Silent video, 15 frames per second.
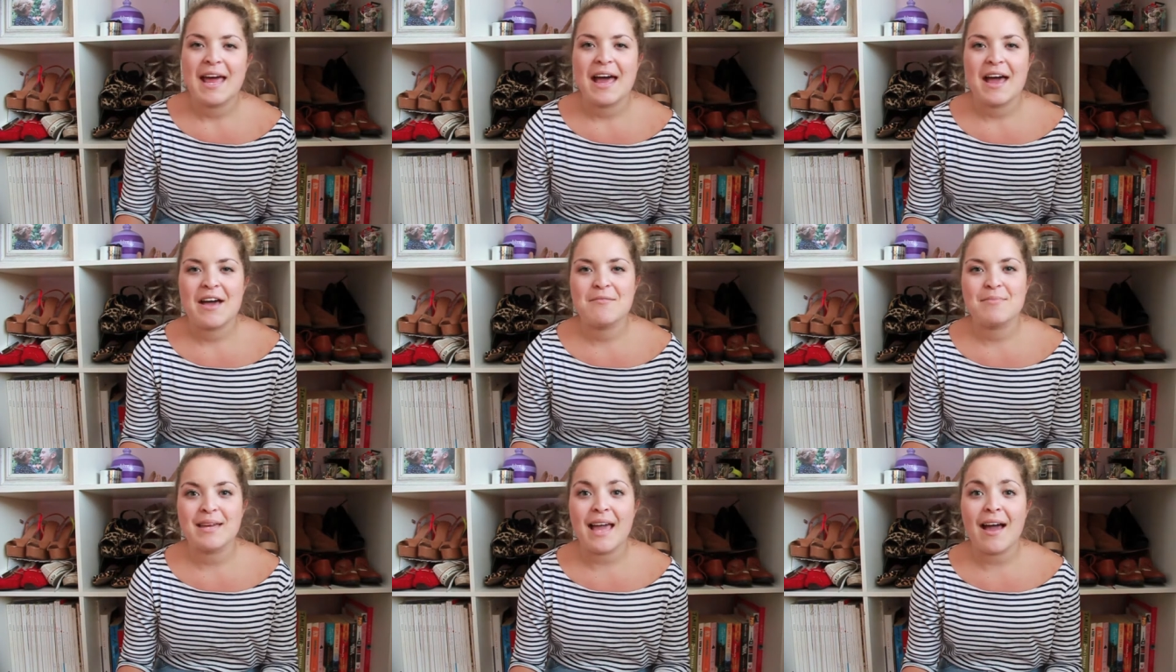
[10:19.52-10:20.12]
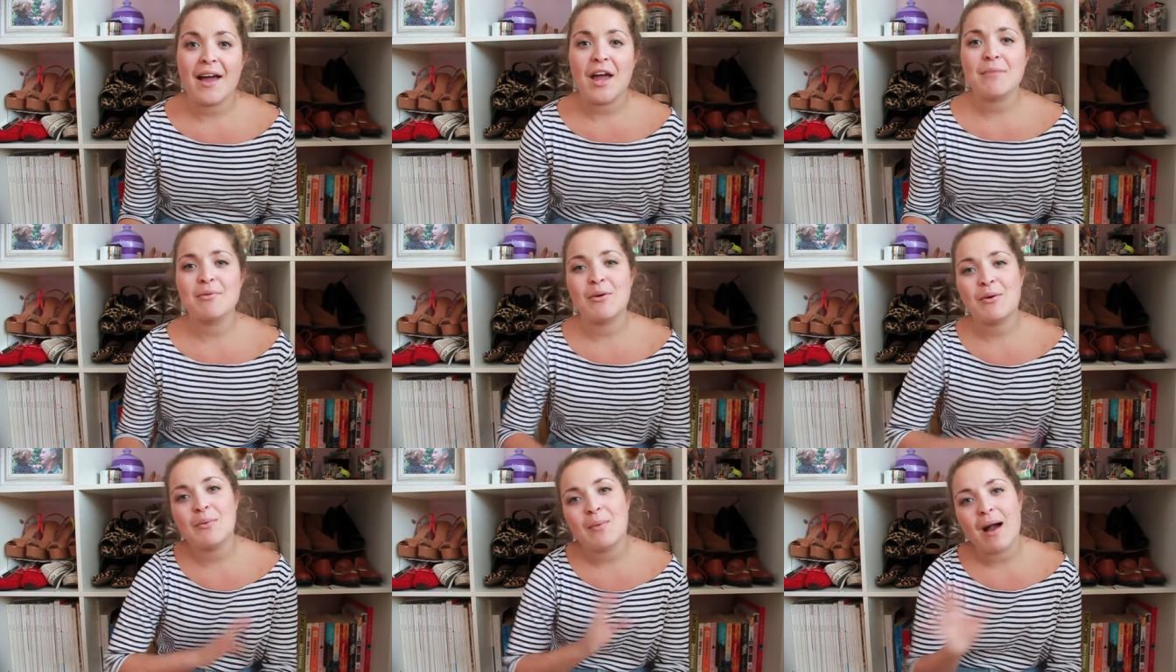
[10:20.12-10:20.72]
But yeah, I hope
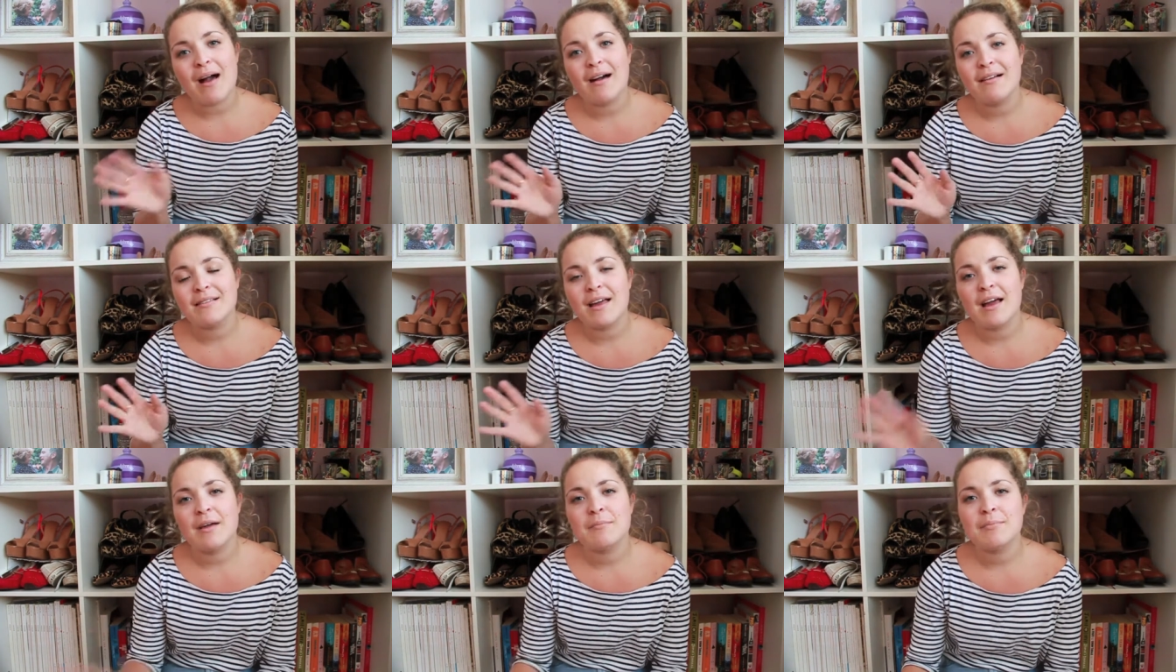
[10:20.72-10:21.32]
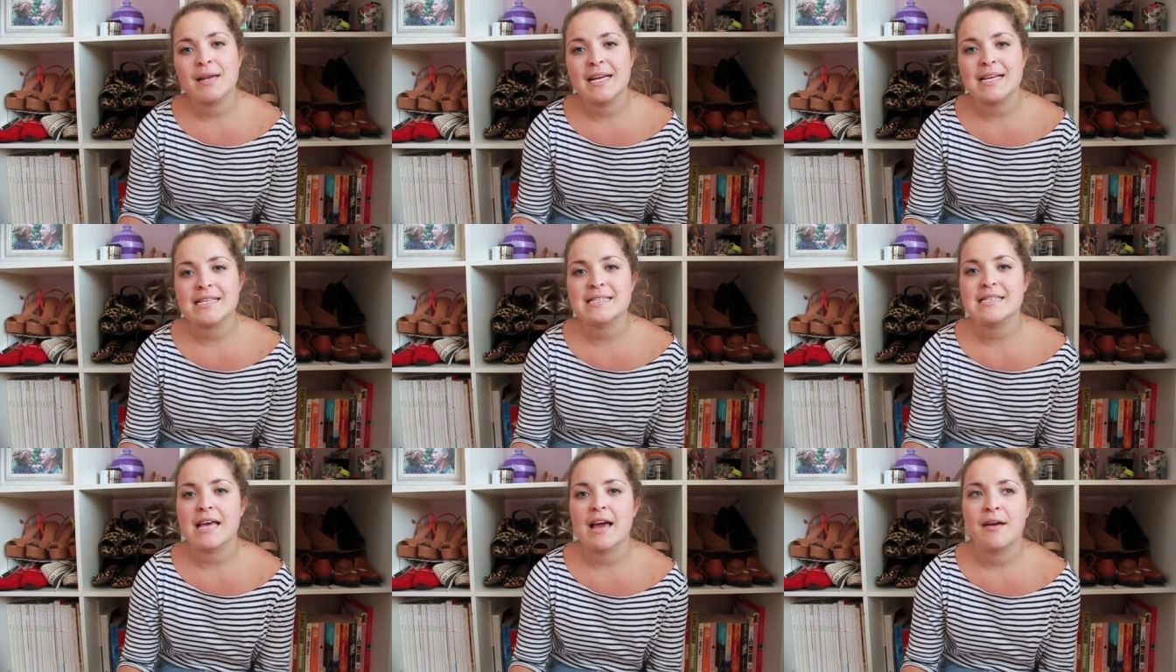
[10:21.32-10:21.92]
you're all well.
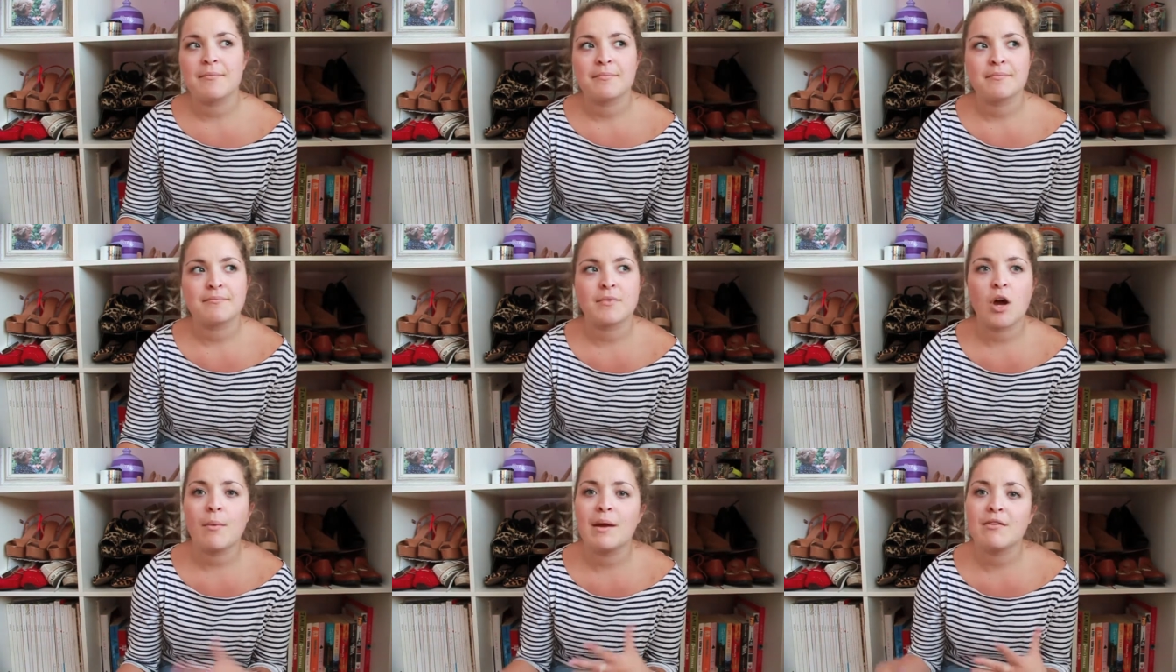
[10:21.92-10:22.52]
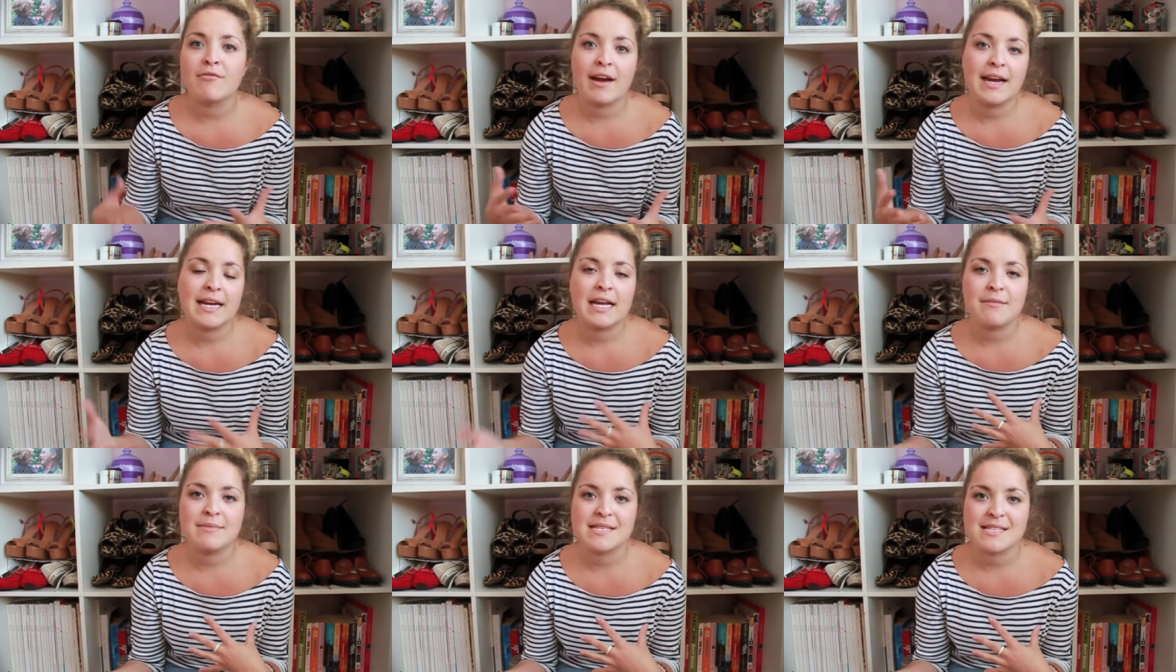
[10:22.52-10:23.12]
Please comment, rate
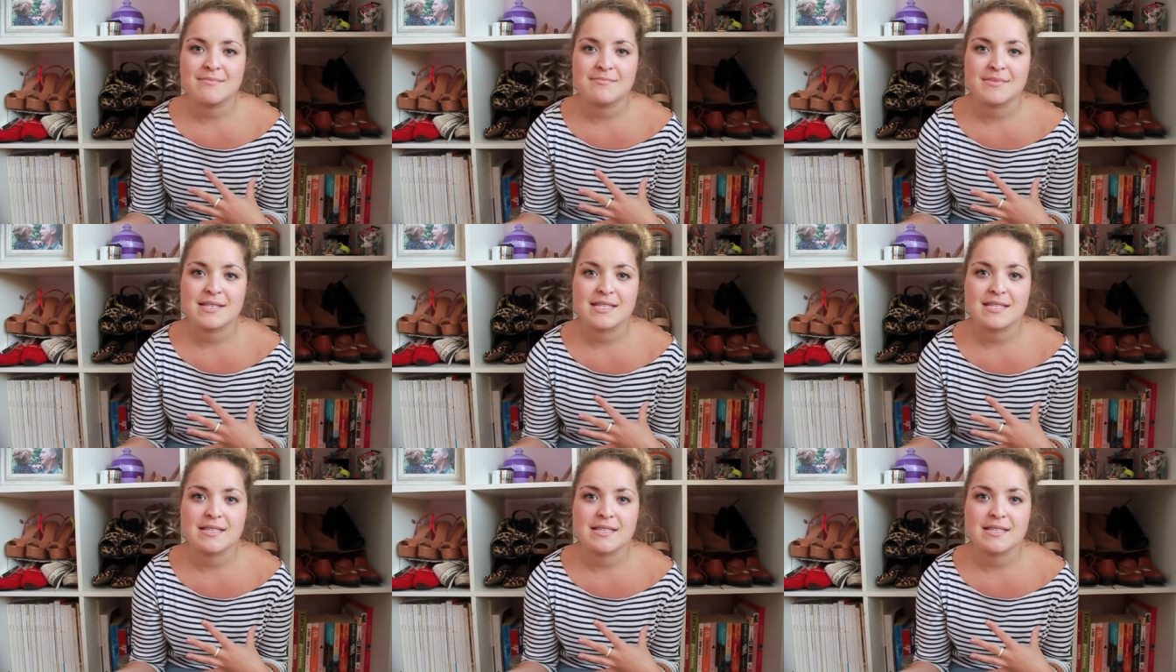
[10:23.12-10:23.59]
and give me some